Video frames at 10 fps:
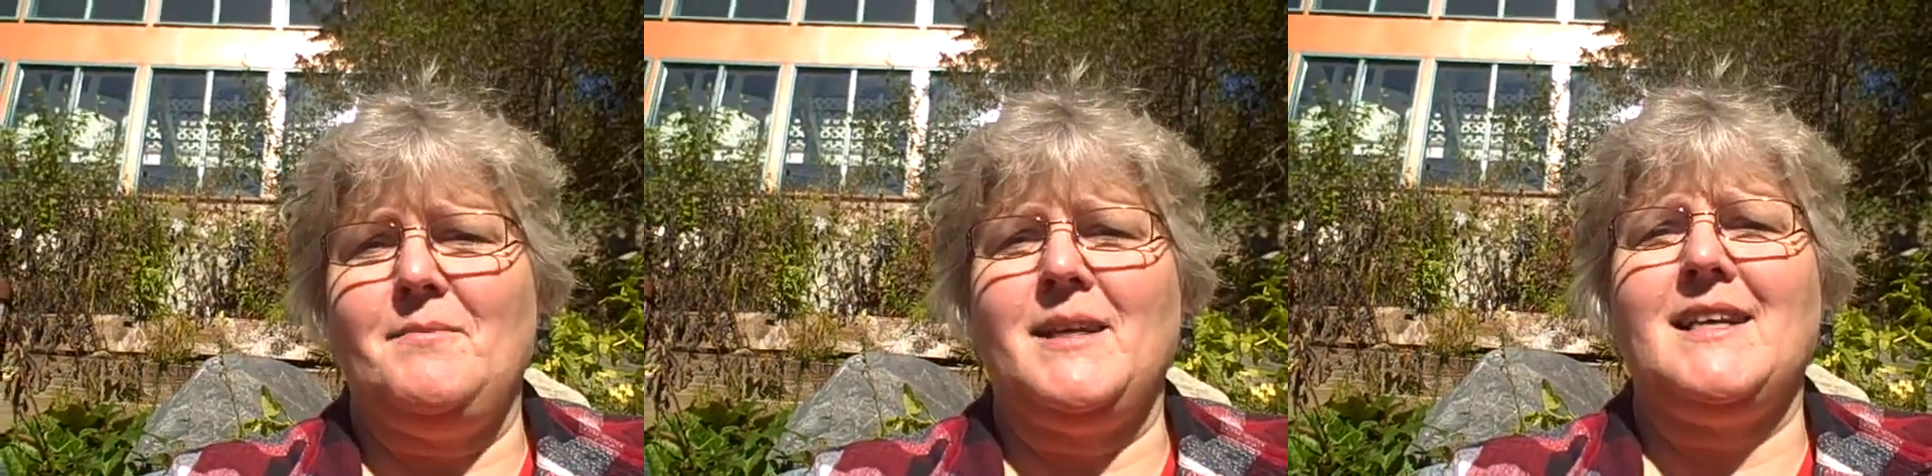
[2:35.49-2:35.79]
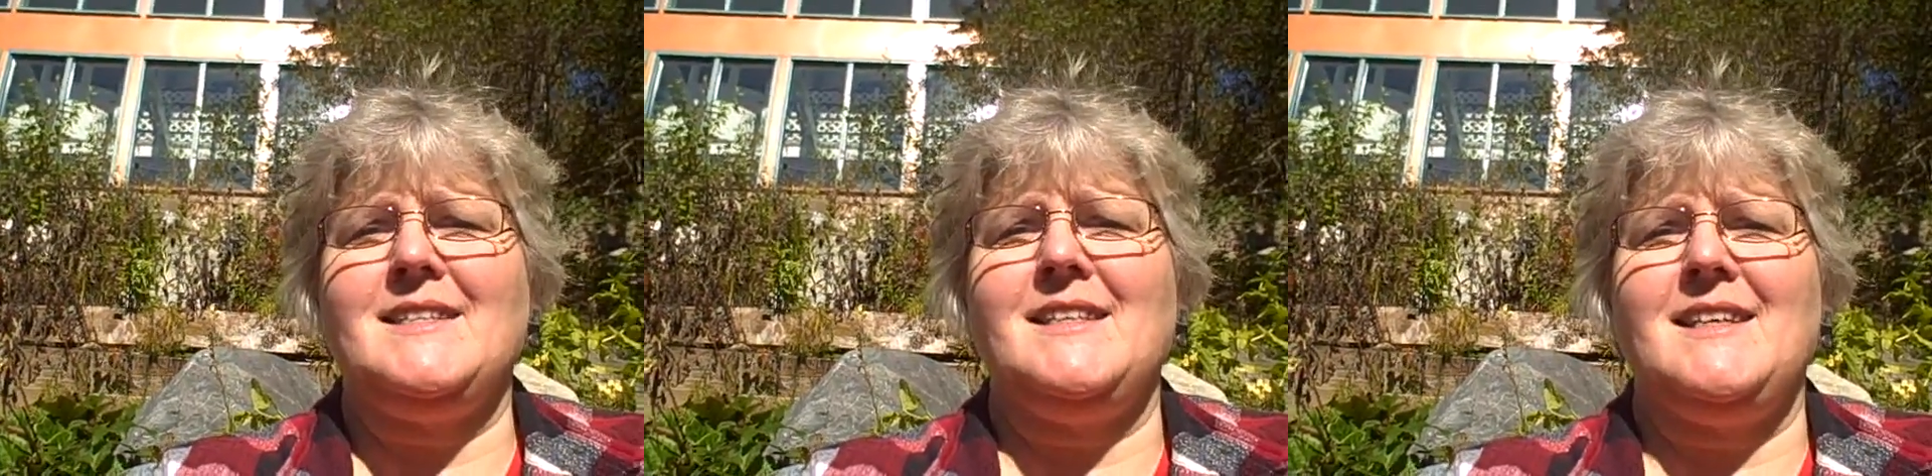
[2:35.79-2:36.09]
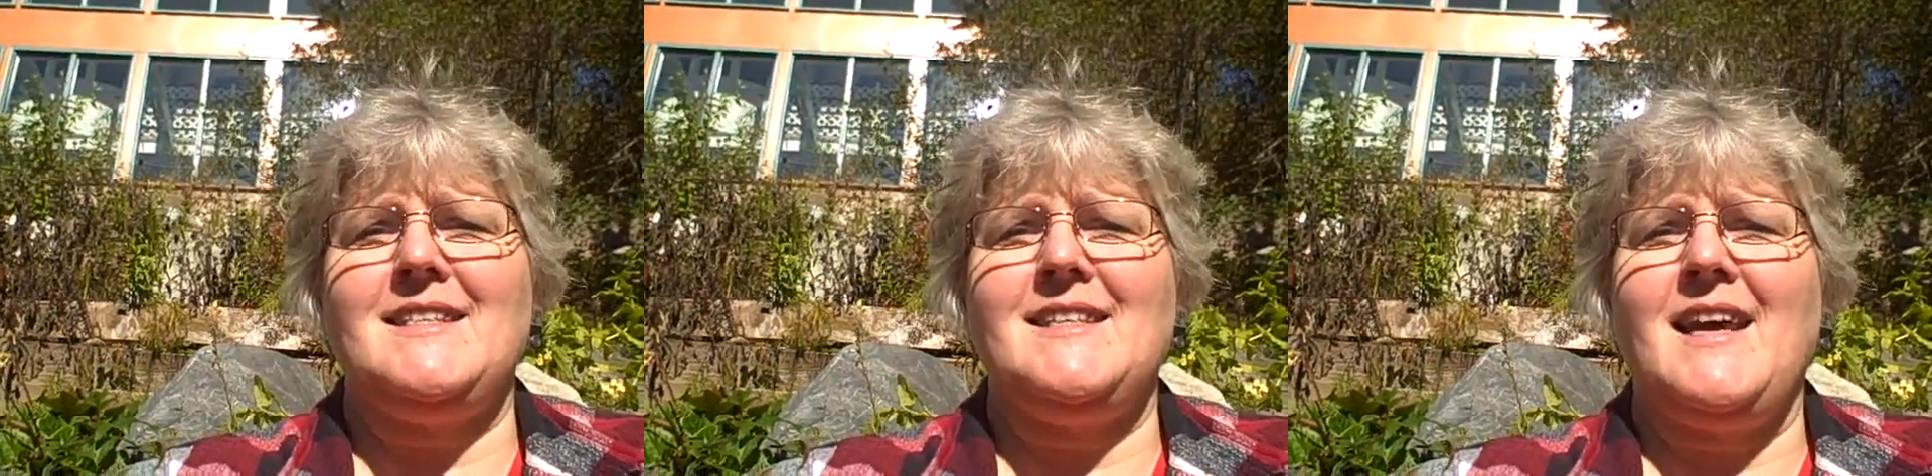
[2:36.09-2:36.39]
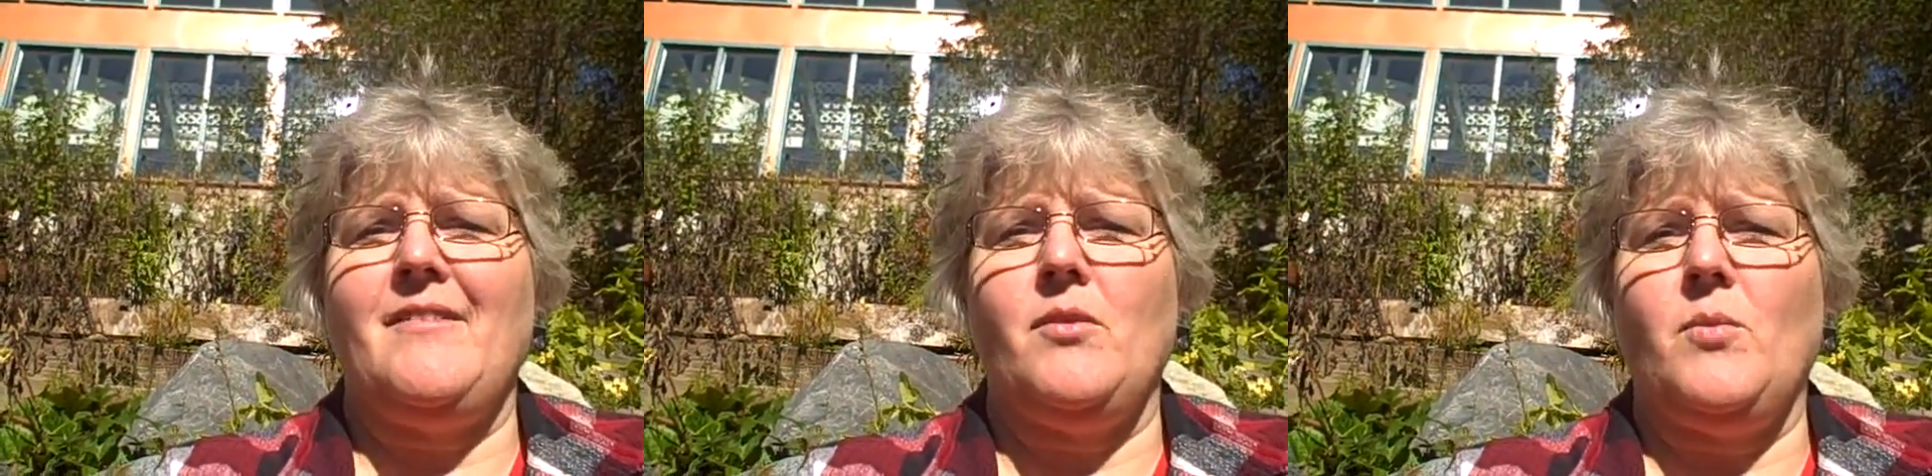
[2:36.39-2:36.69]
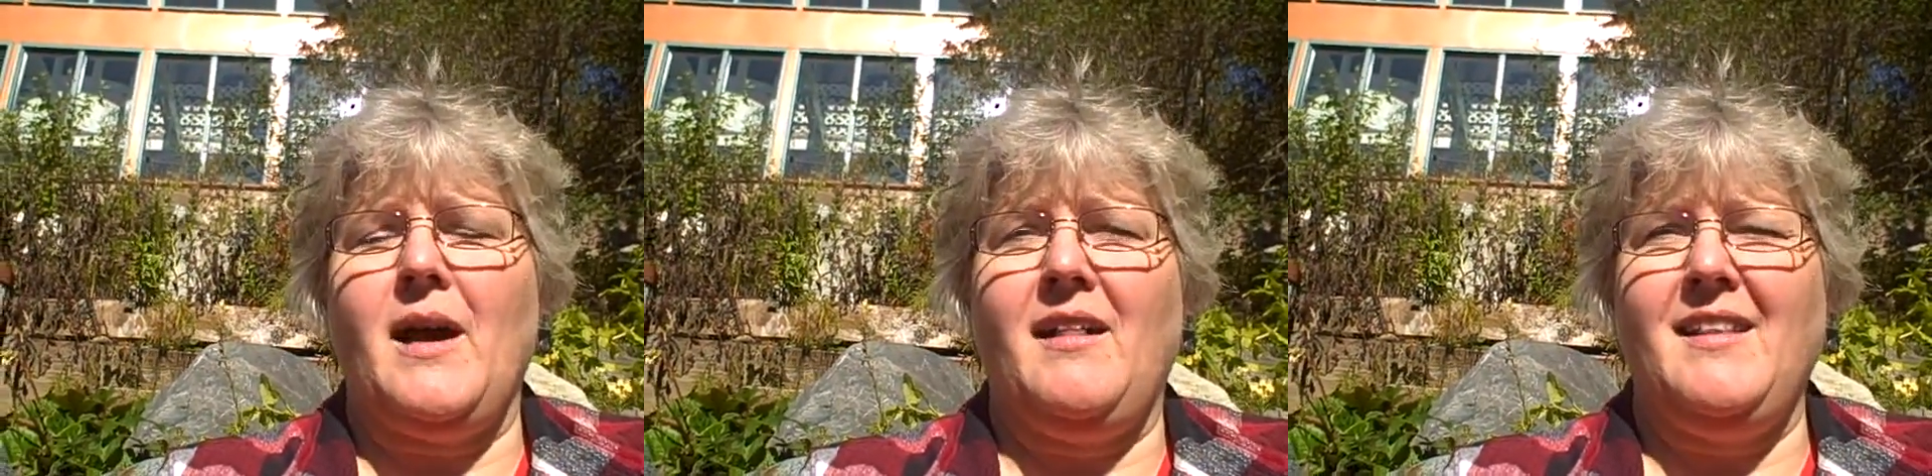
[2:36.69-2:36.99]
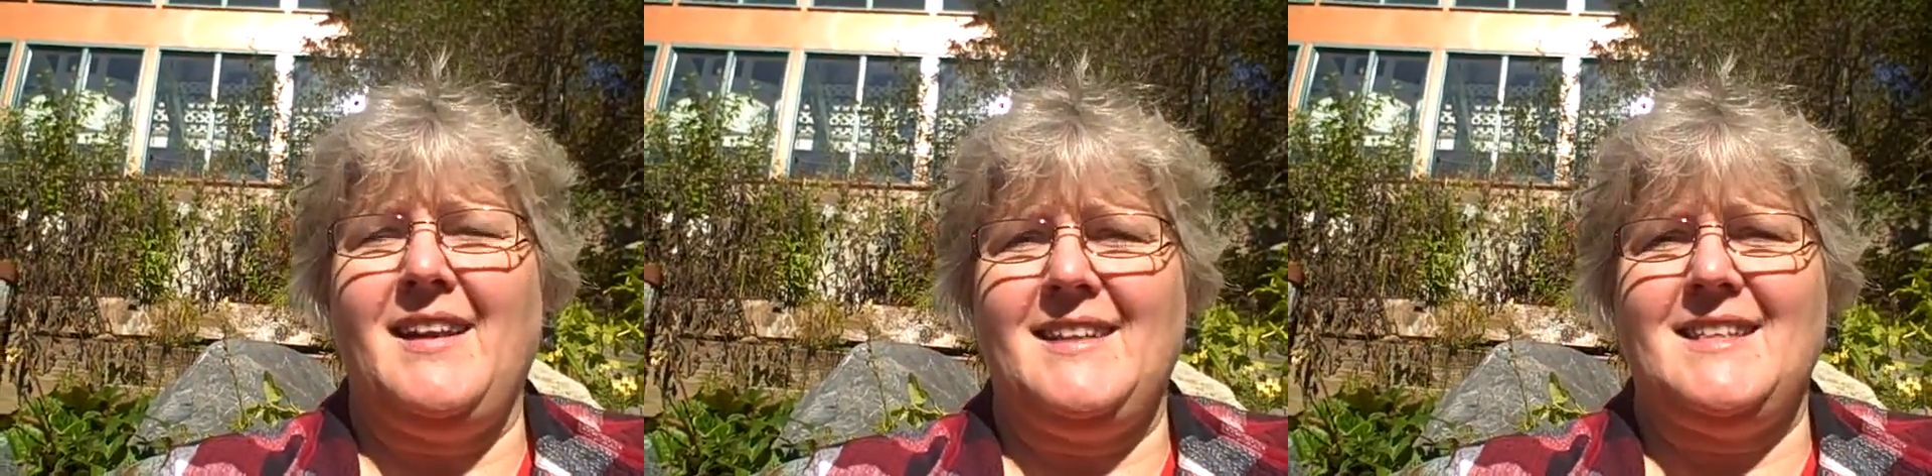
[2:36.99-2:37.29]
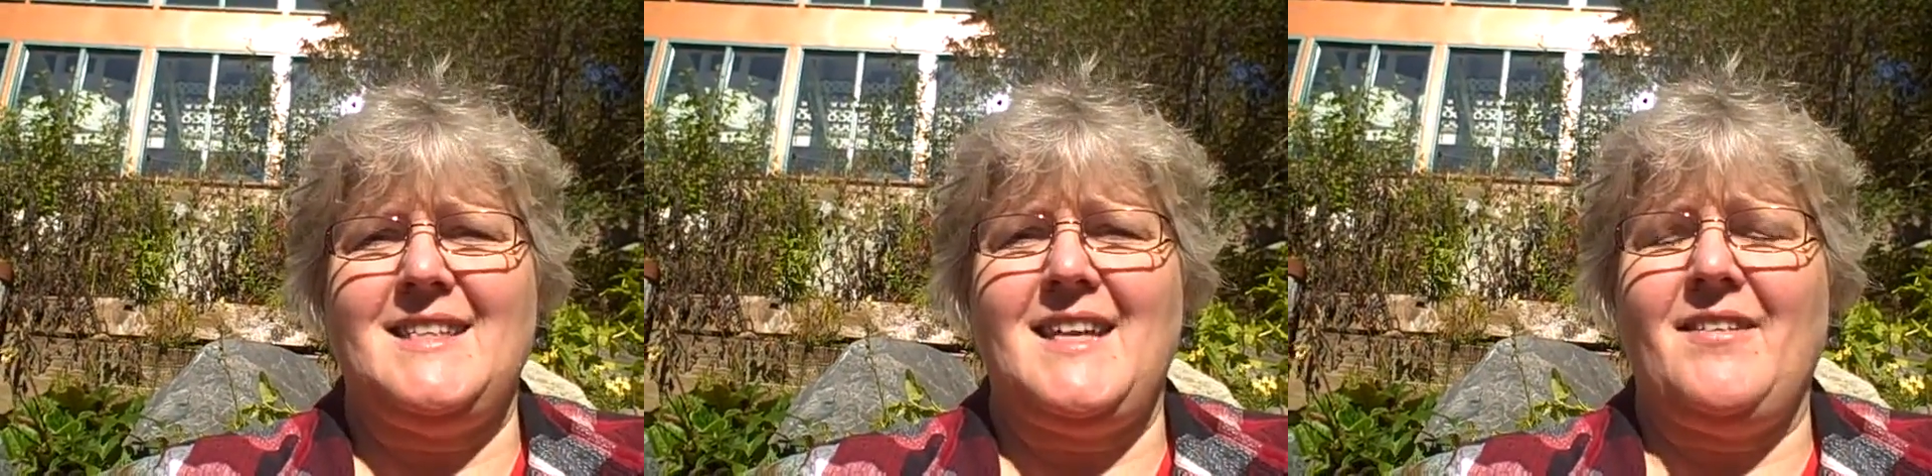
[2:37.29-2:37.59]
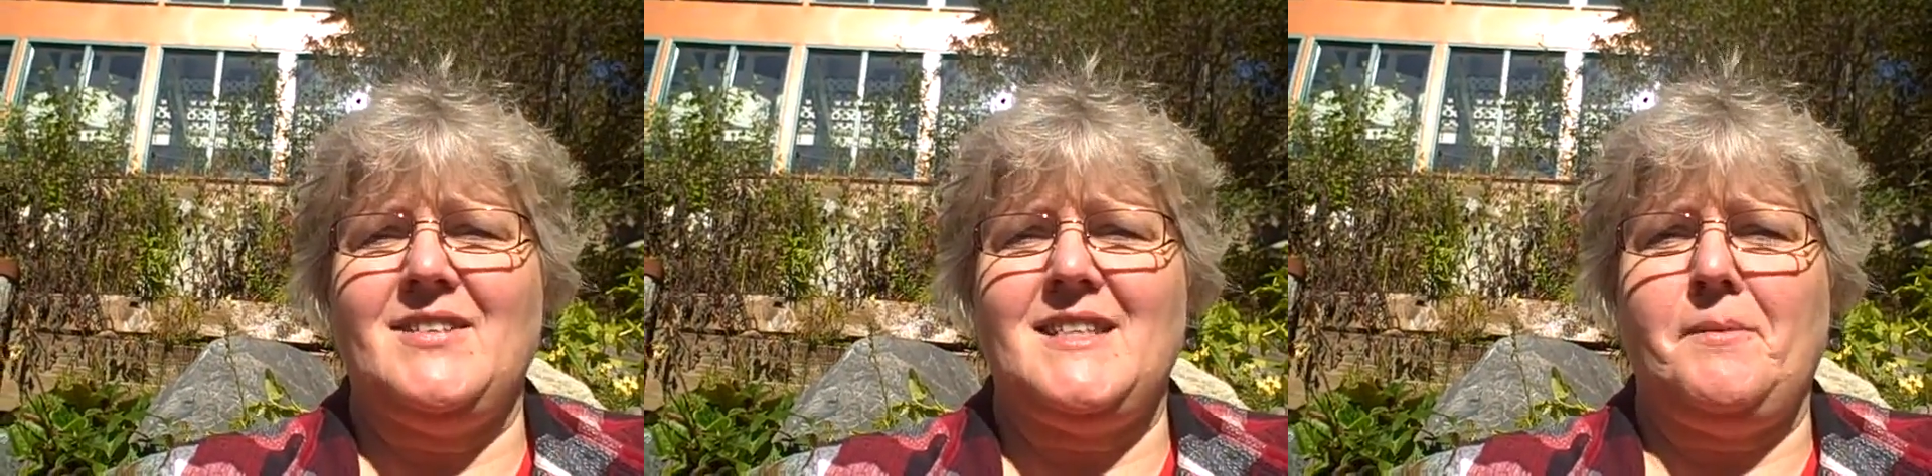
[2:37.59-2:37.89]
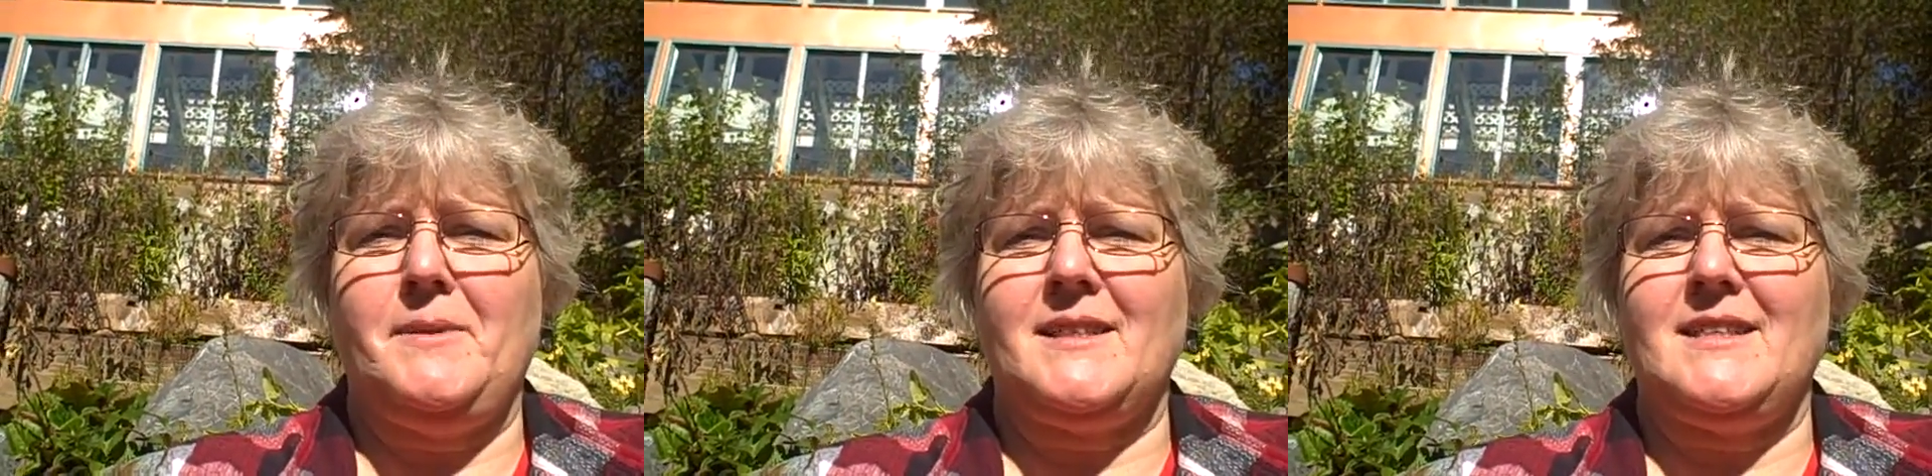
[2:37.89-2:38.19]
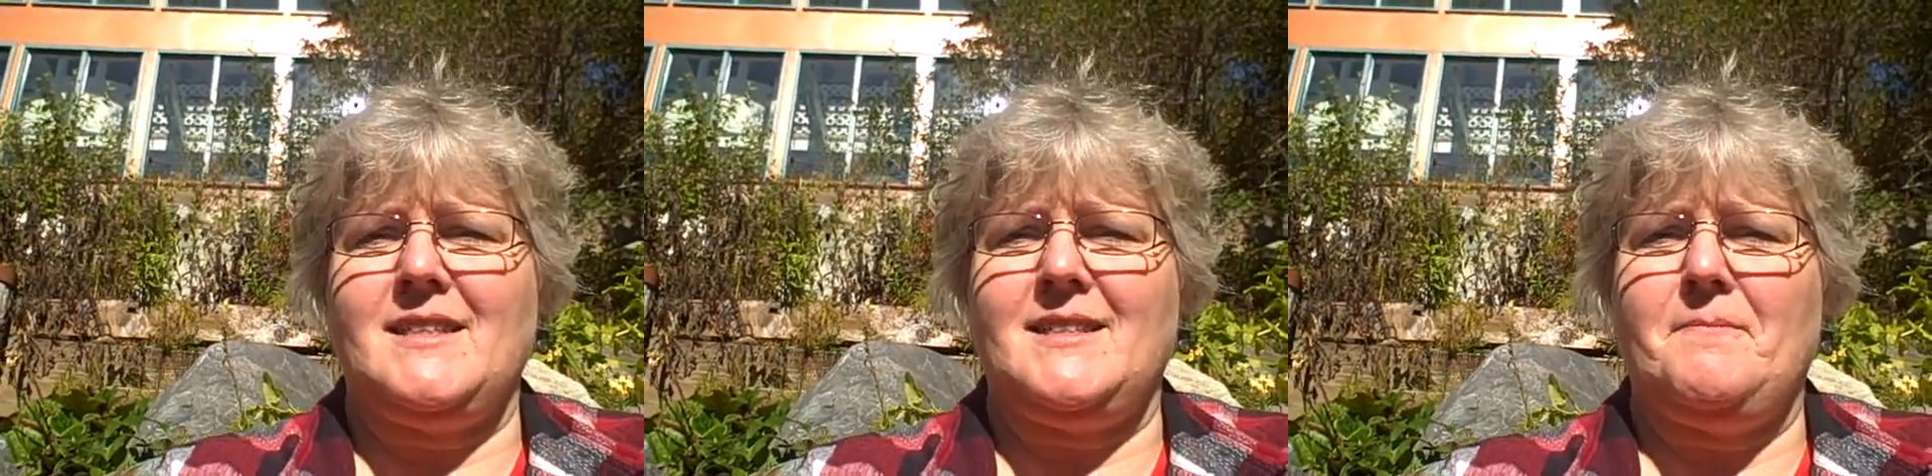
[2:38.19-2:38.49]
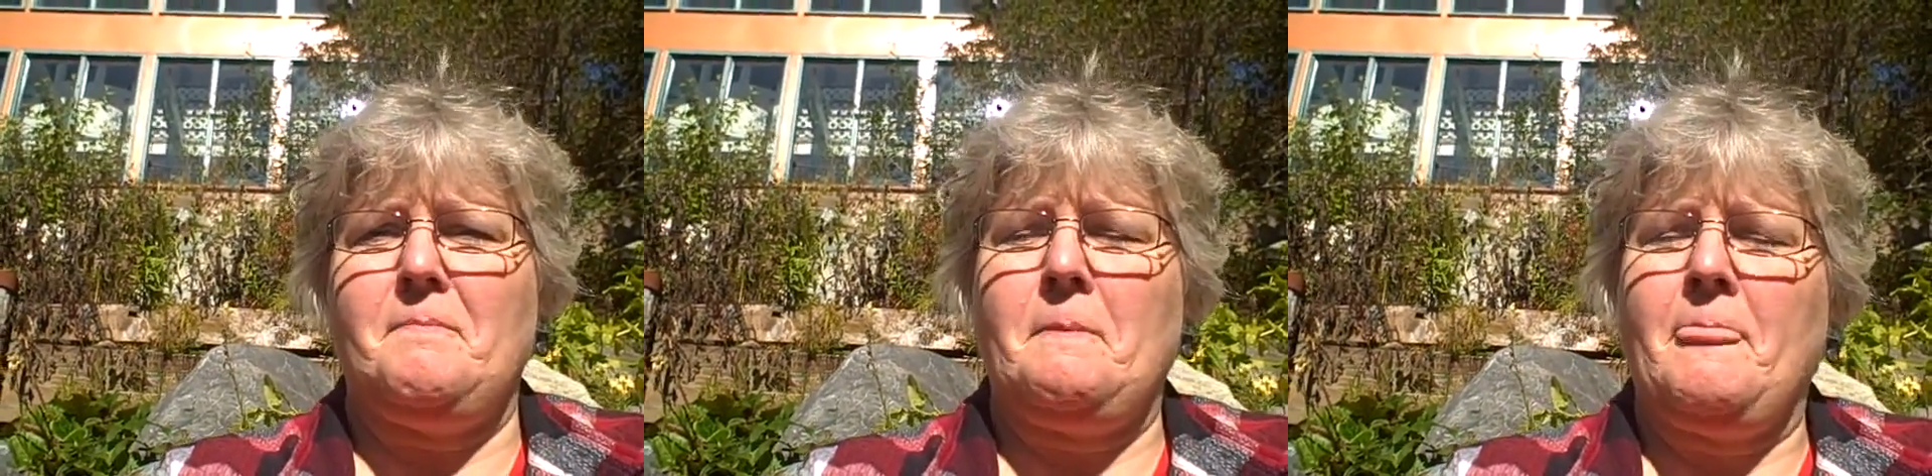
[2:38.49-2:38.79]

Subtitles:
because it doesn't have a well and it doesn't have a septic system.